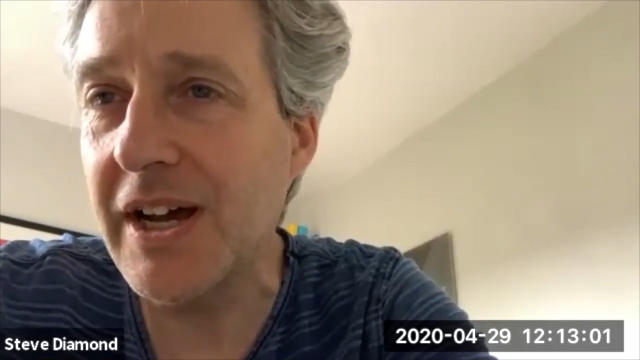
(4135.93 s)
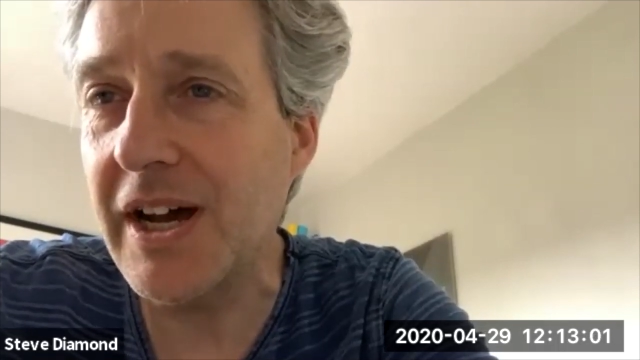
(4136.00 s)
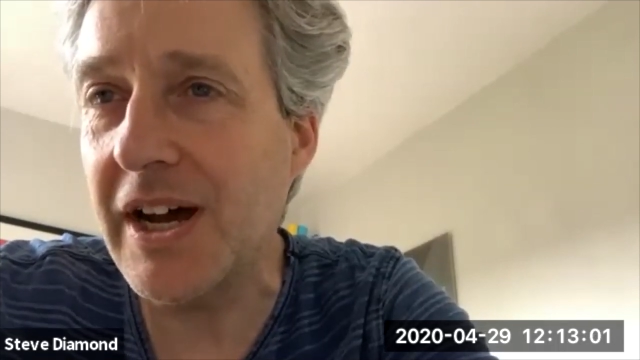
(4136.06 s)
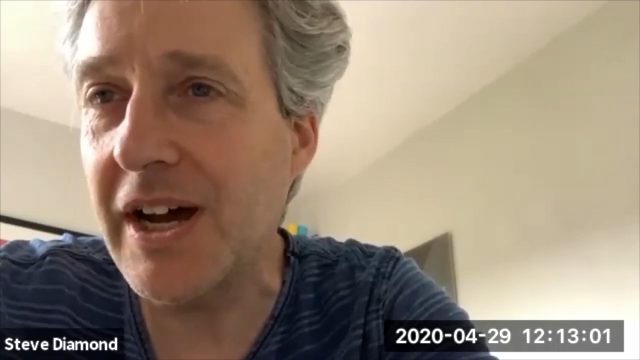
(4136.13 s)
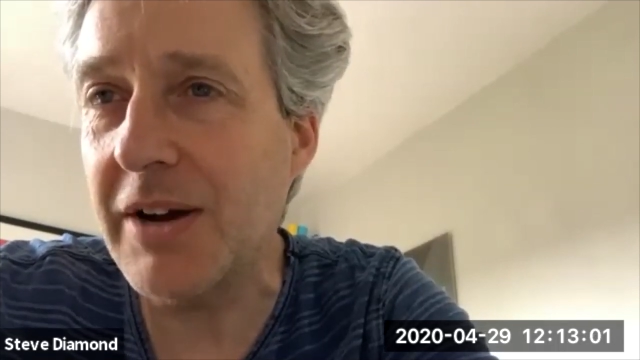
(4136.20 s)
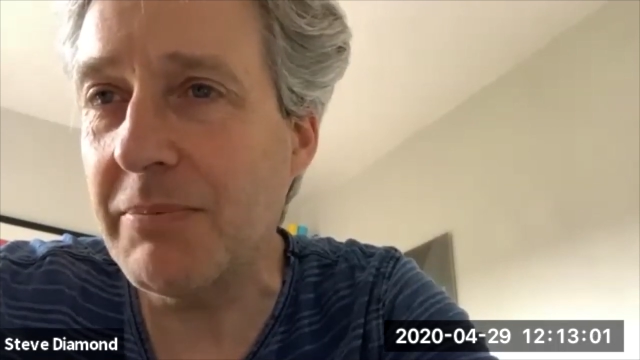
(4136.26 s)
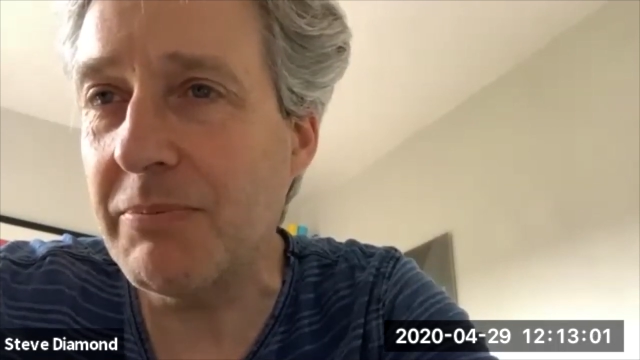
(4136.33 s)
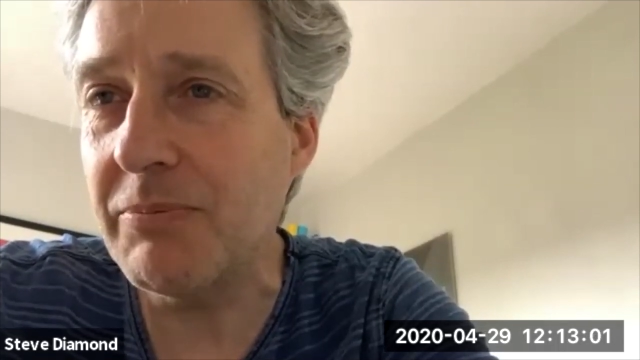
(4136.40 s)

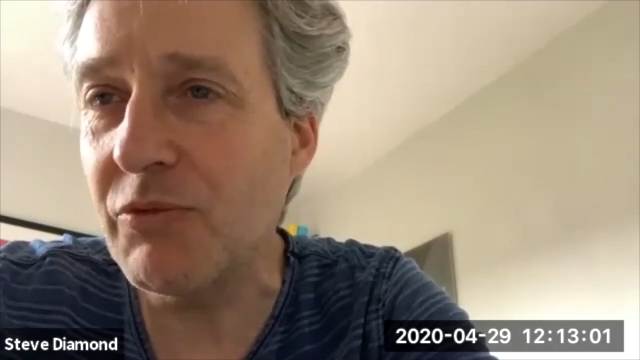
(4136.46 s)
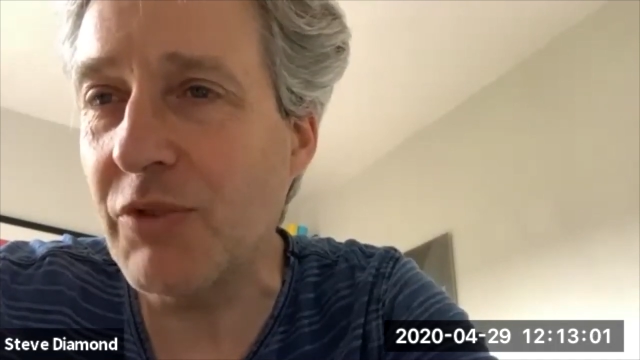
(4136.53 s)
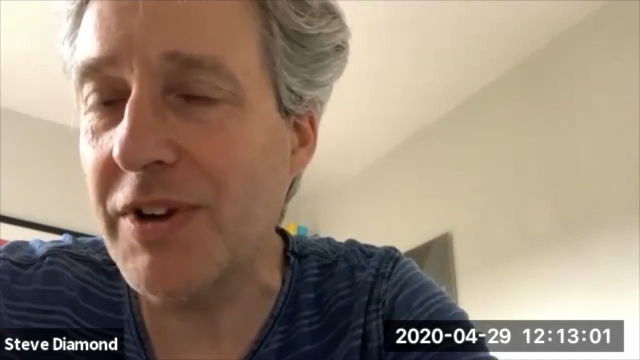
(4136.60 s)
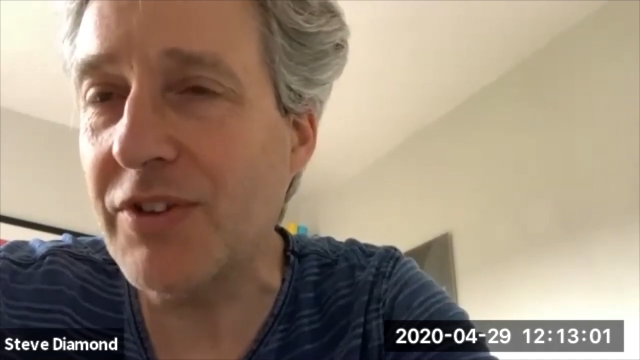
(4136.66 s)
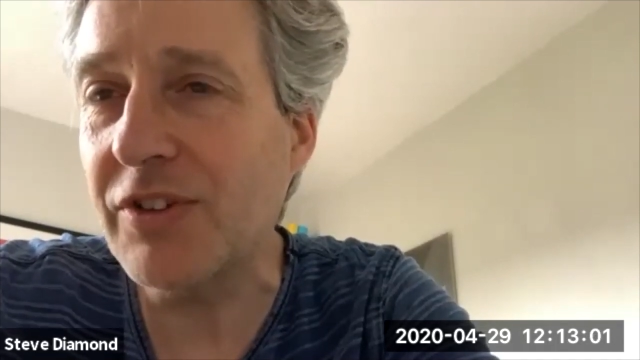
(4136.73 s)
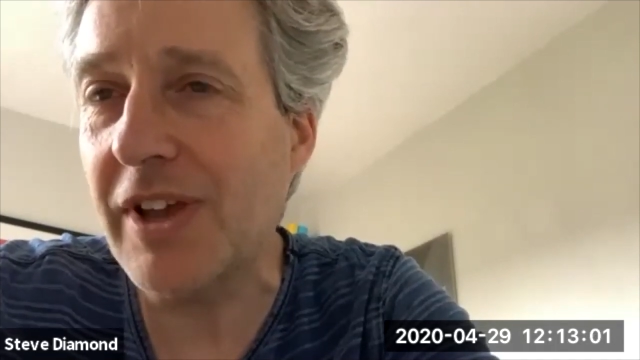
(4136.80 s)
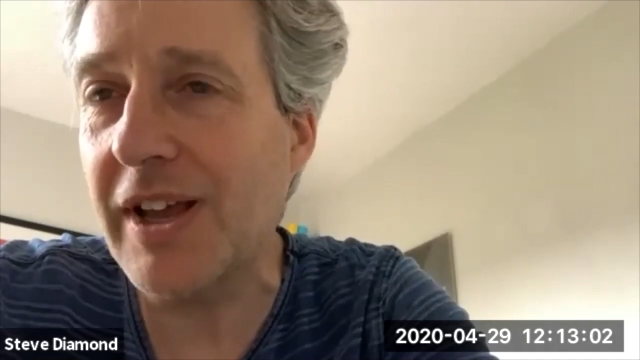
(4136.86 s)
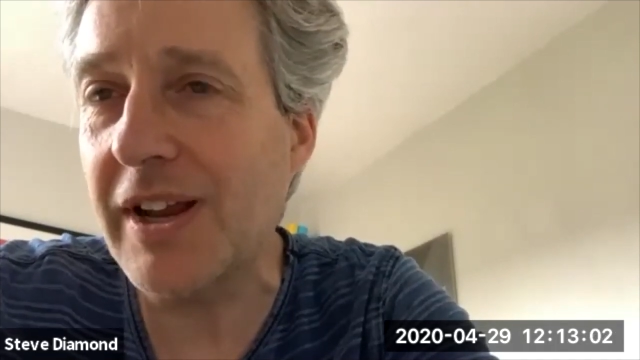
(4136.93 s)

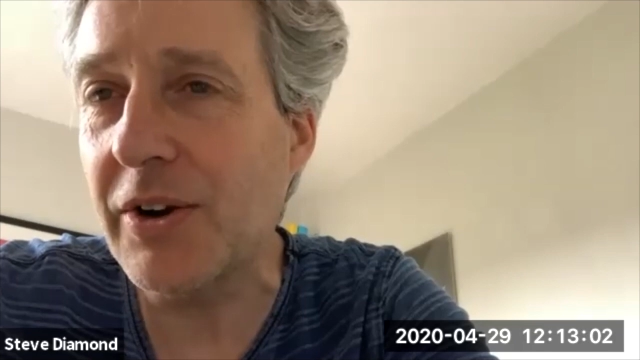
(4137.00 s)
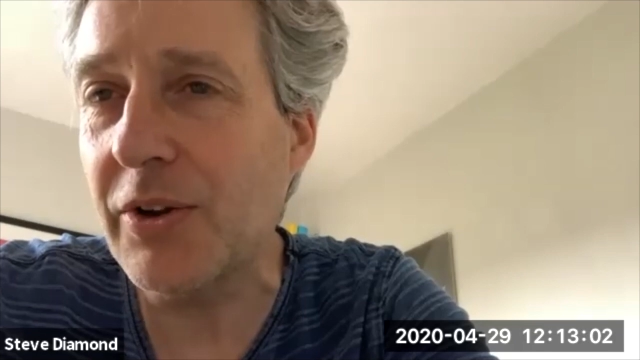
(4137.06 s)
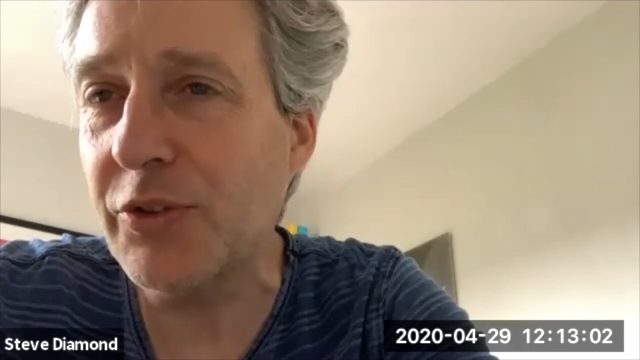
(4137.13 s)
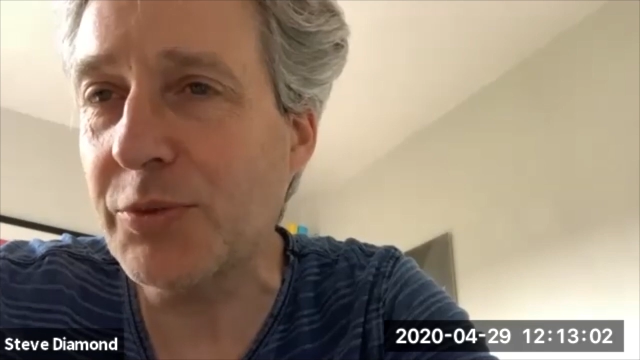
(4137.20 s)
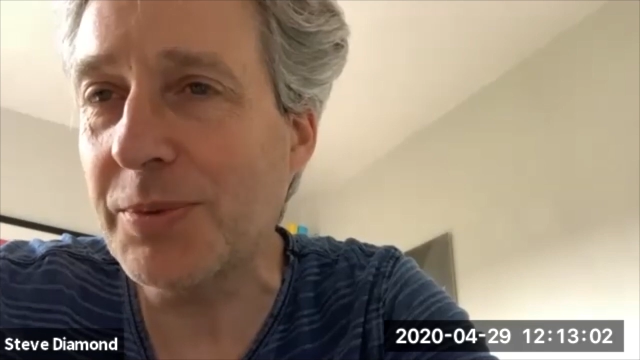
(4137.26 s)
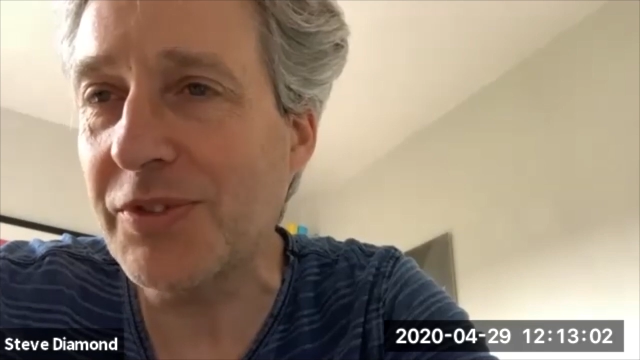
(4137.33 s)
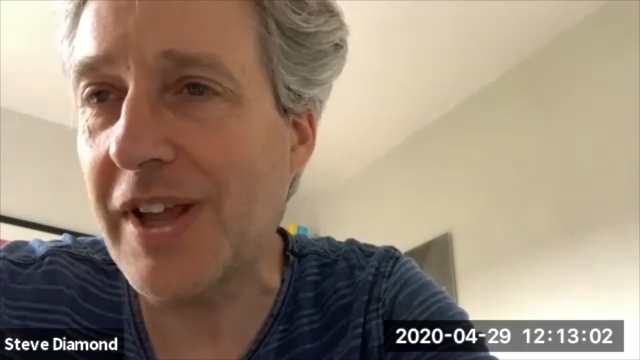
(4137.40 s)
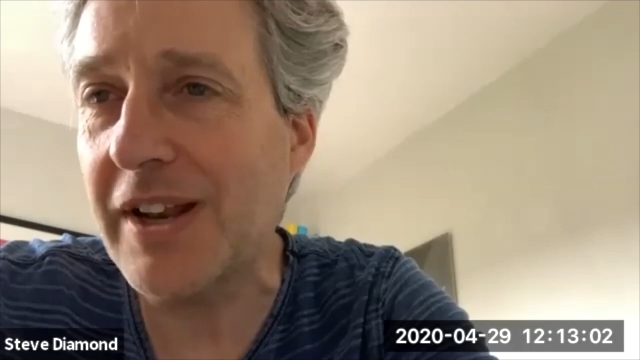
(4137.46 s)
retail and
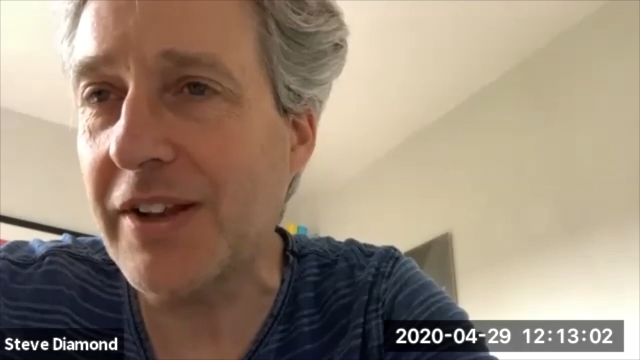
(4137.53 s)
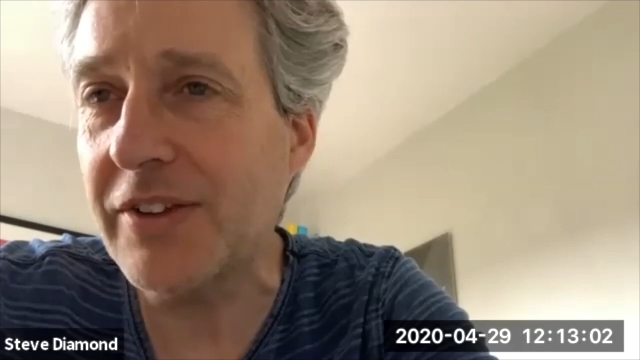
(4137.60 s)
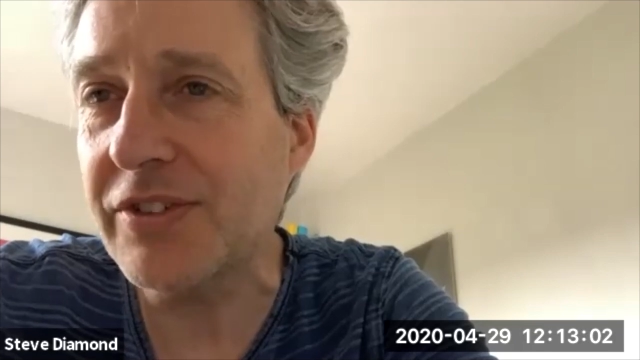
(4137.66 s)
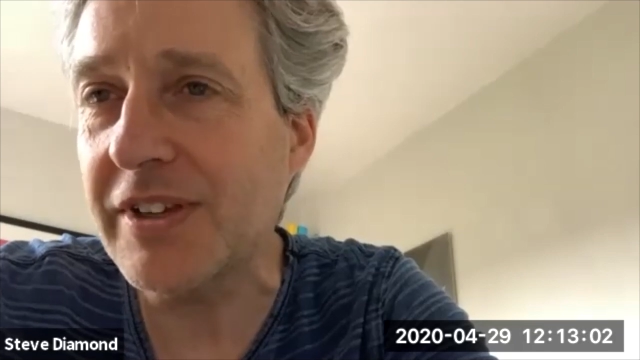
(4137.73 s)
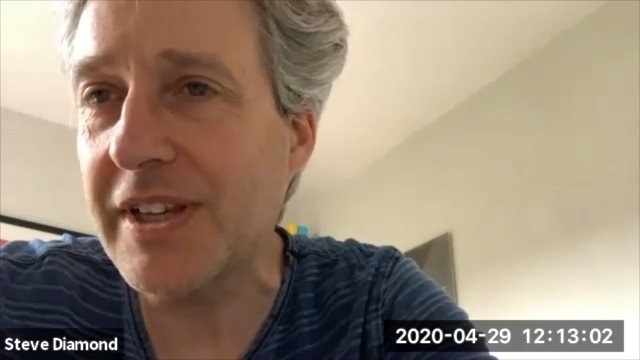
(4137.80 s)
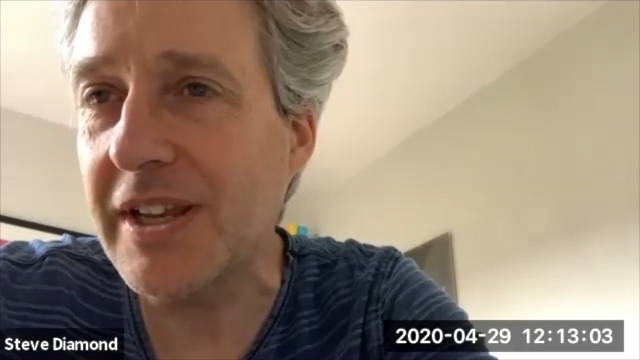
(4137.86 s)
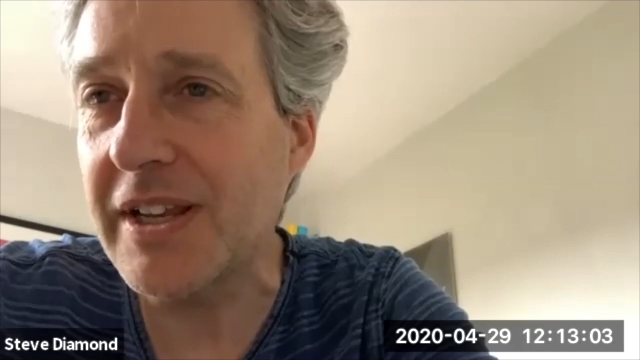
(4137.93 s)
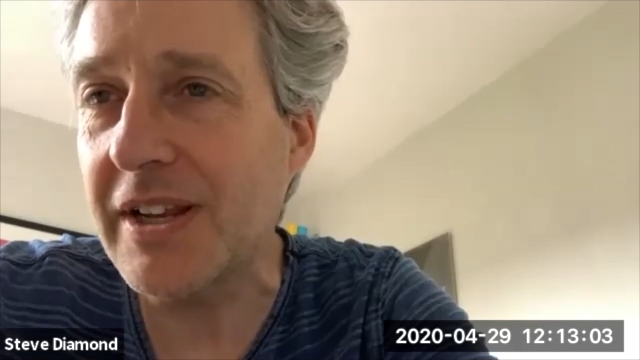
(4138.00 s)

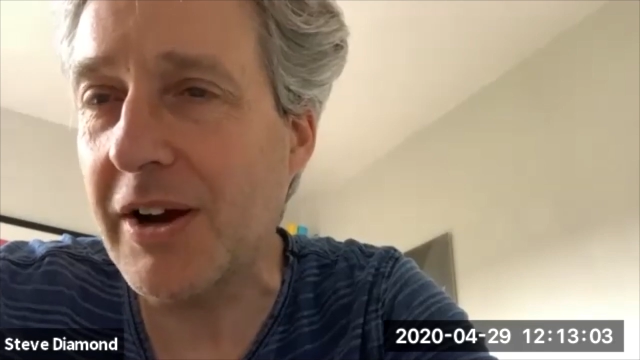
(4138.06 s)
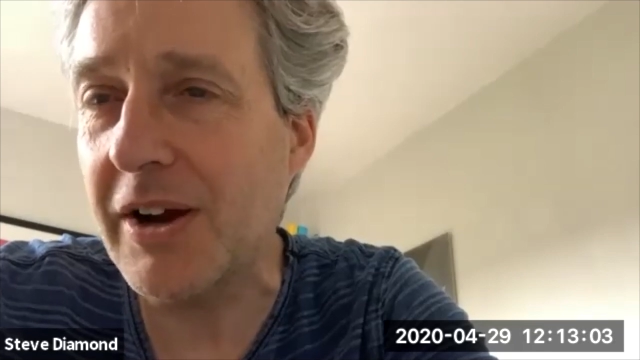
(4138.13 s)
hospitality